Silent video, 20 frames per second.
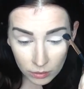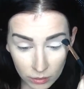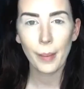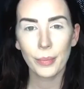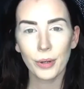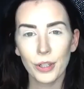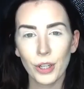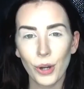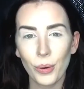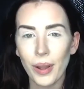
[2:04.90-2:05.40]
I'm
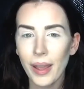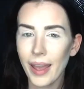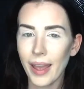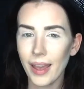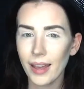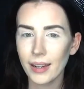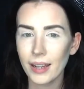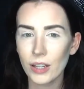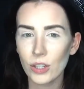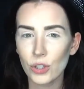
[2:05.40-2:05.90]
going to go
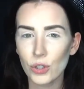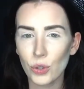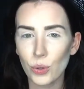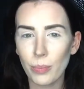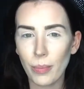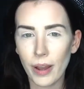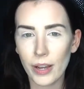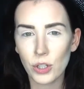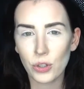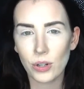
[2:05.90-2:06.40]
ahead and do
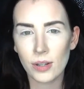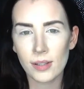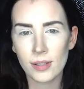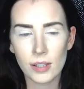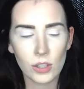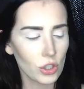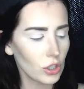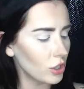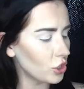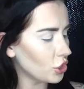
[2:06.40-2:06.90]
my
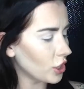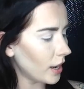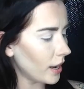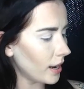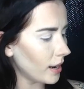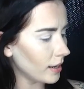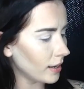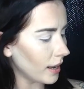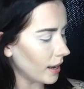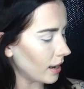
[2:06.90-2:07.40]
transition
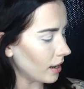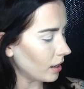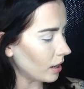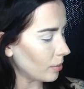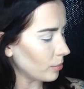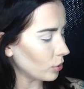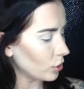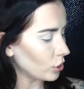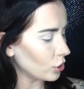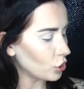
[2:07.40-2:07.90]
shade, and
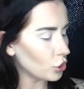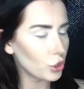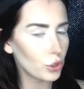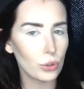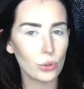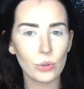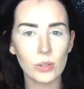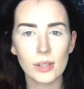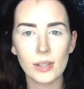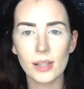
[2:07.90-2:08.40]
I'm going to
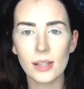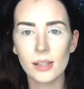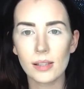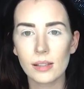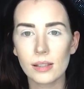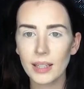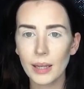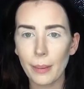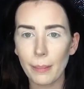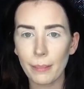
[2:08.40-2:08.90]
choose
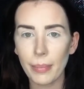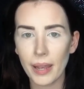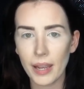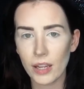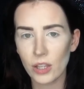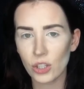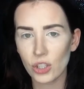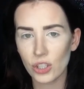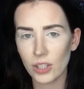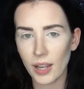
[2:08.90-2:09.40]
this like a
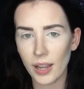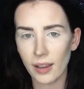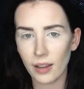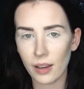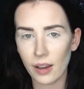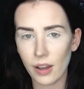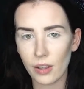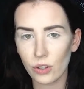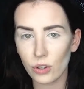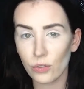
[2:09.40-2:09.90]
beige tan
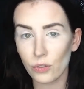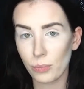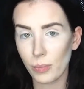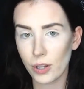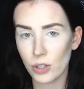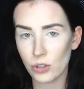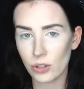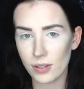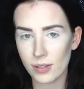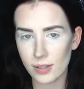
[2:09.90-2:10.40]
color for
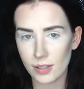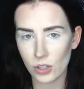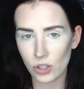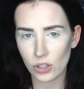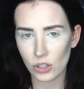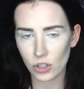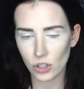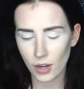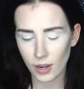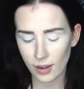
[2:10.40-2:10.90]
my
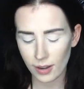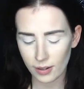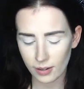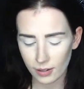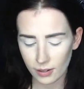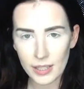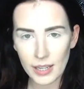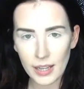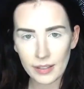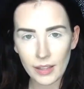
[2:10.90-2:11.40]
transition shade.
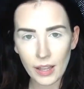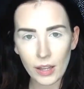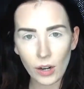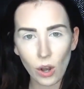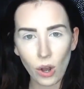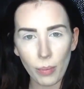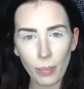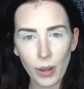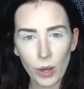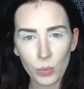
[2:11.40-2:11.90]
Take that
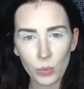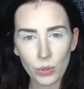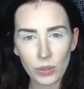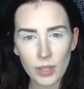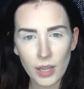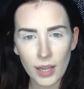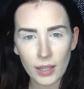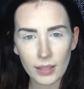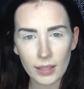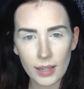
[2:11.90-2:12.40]
on my Real
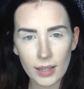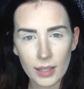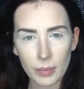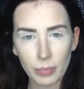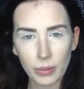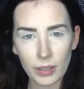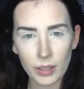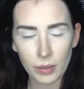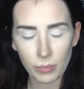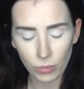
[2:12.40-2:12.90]
Techniques
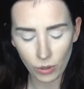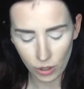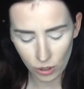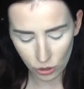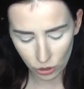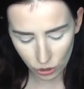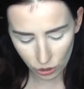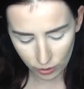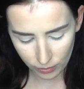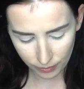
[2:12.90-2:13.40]
blending
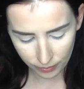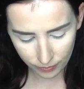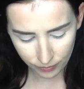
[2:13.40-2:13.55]
brush.